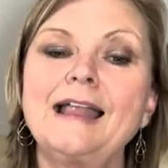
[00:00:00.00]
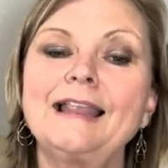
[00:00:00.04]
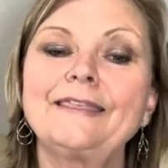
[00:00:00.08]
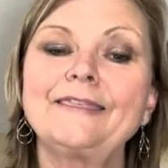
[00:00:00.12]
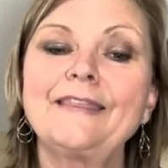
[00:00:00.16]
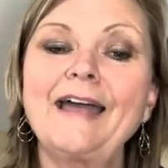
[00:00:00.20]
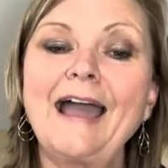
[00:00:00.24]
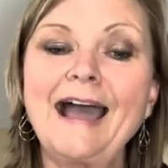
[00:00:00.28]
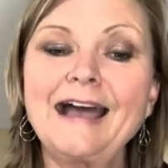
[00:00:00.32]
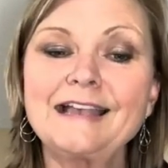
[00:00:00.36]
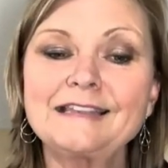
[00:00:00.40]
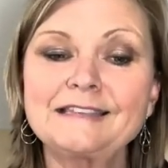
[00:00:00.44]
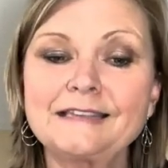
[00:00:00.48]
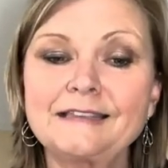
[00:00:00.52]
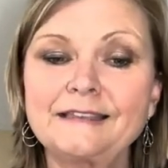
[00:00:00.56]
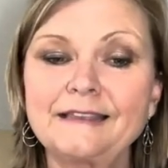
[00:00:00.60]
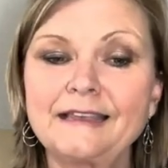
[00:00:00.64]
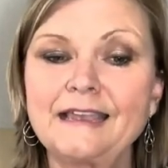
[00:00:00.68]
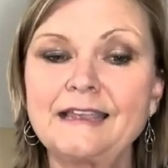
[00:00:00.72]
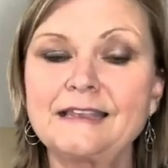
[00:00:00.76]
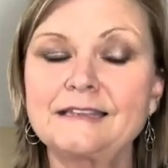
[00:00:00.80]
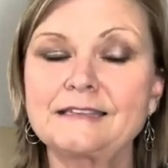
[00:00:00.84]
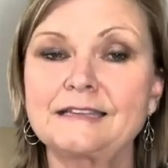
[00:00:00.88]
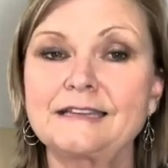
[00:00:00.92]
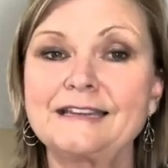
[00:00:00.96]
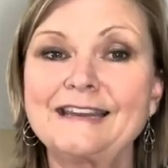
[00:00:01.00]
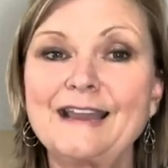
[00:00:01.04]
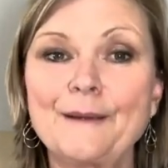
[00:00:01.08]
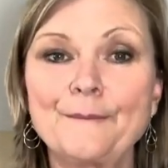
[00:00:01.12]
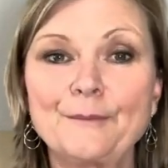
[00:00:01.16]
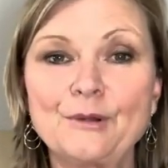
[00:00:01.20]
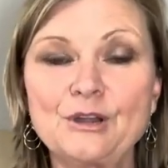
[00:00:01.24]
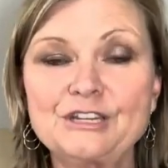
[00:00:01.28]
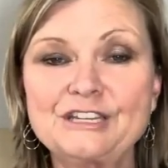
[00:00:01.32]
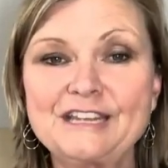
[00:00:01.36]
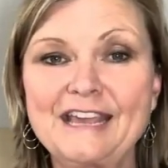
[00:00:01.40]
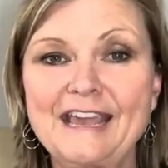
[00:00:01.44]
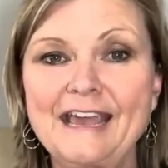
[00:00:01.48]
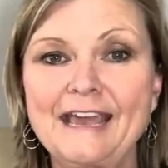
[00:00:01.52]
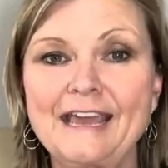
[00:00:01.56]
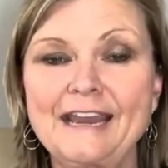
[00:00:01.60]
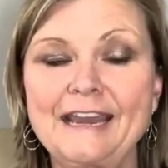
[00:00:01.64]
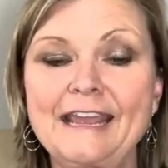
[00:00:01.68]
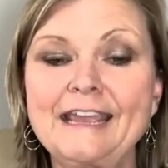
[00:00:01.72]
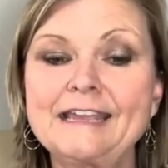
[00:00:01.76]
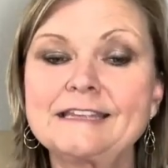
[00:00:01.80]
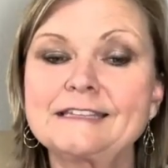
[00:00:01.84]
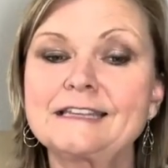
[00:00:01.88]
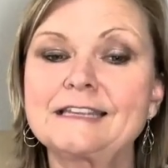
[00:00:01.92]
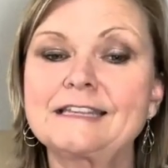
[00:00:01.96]
Last and least, number 10
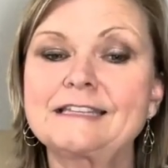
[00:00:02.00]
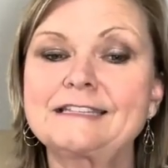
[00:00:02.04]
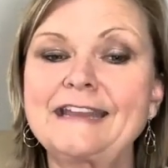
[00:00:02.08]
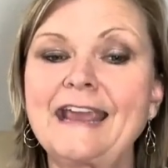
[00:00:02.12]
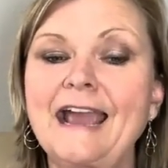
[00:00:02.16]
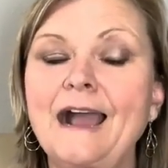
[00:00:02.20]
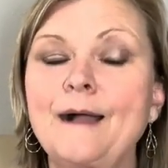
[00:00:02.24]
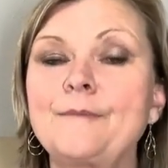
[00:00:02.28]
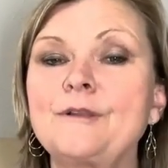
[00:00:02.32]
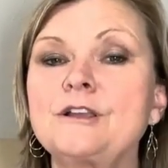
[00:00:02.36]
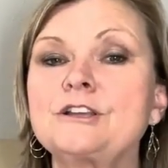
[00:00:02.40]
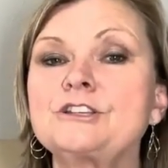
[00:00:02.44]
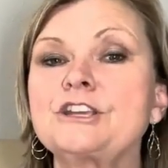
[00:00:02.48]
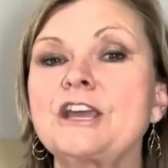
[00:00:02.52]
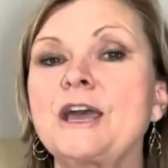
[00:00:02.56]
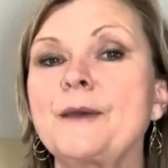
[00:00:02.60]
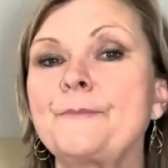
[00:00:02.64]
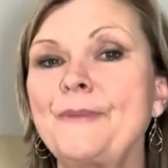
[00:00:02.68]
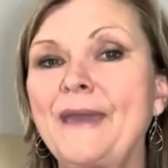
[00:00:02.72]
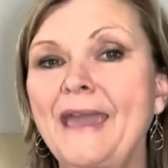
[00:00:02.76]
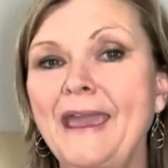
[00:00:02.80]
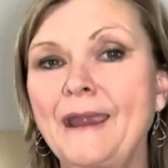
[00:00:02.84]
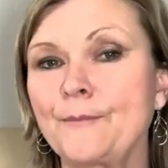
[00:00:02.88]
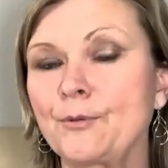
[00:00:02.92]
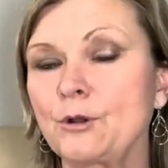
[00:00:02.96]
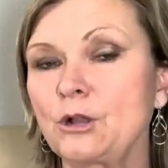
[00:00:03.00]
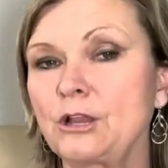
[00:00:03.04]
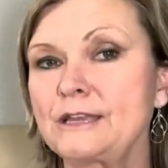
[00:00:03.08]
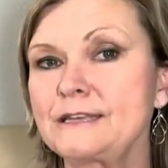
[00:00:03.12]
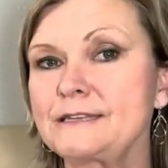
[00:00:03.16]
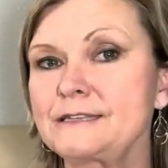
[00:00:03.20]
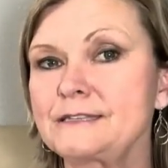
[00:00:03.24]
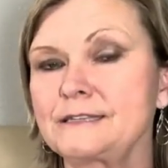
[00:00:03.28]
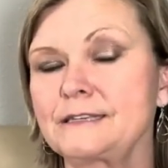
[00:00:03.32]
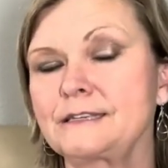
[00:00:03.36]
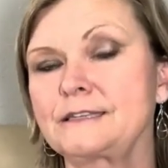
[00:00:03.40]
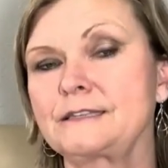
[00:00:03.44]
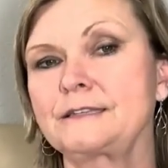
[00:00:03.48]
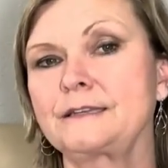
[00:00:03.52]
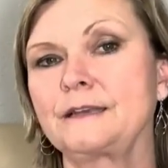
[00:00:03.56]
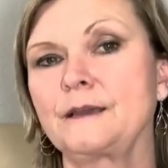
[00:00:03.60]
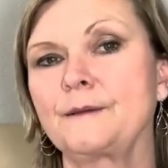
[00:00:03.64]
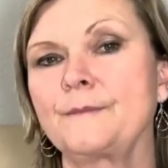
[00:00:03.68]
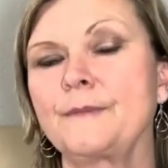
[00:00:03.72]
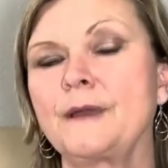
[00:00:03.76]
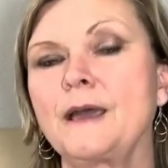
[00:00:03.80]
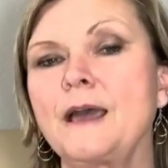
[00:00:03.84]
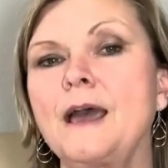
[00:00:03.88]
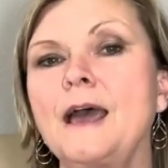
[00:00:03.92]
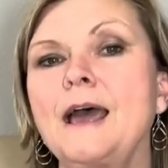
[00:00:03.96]
is establish a paperless
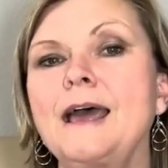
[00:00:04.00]
system.